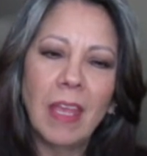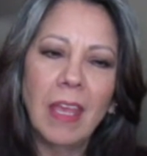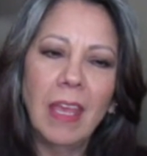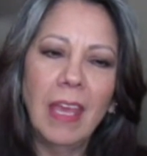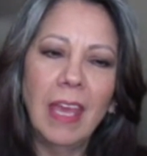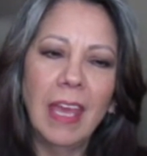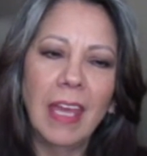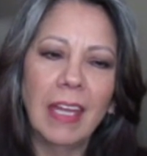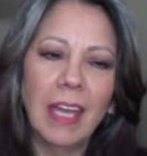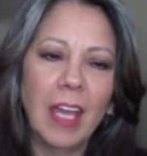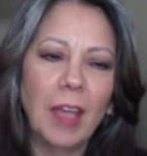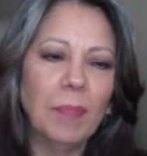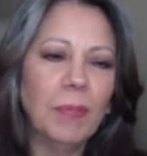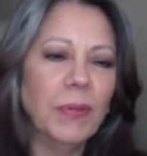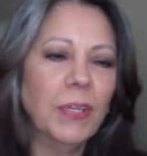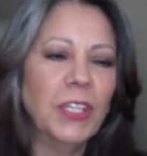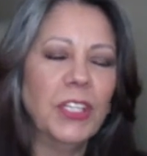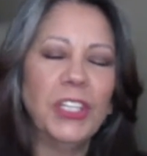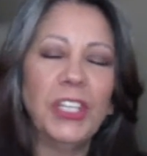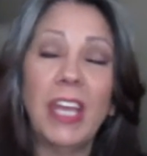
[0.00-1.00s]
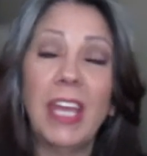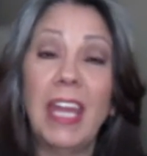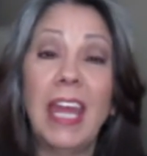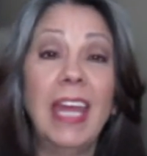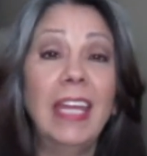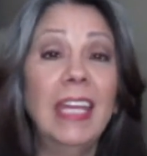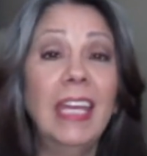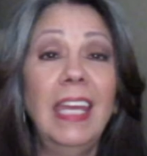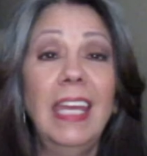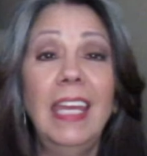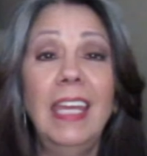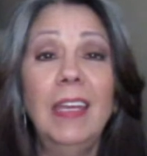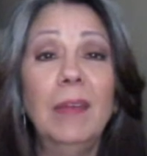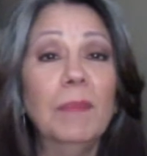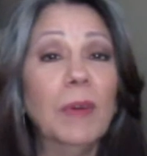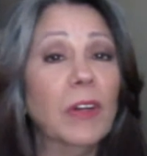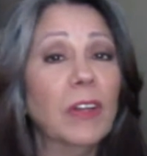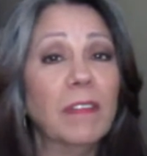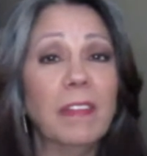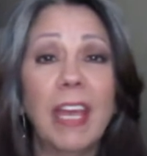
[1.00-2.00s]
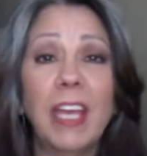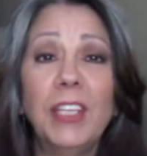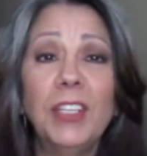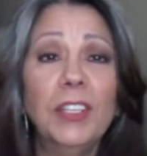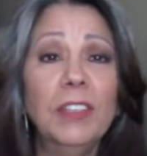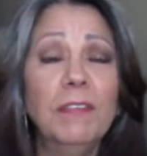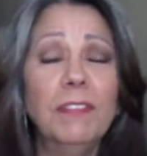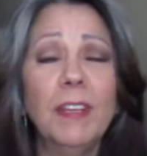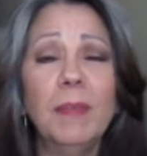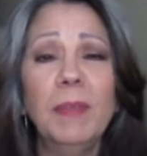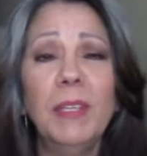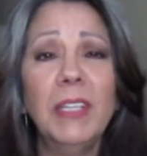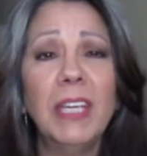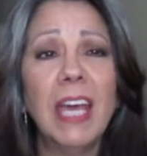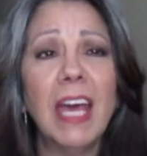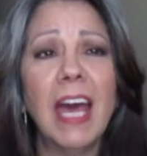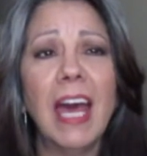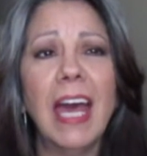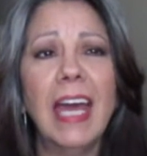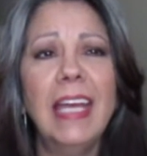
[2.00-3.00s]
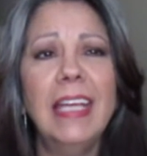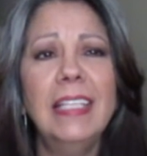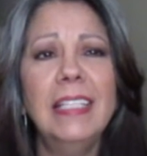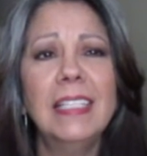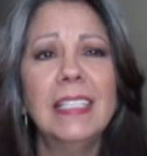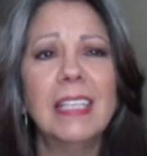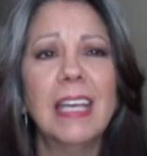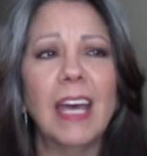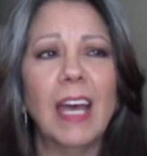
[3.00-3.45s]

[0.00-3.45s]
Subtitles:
And I appreciate any motivation from you guys.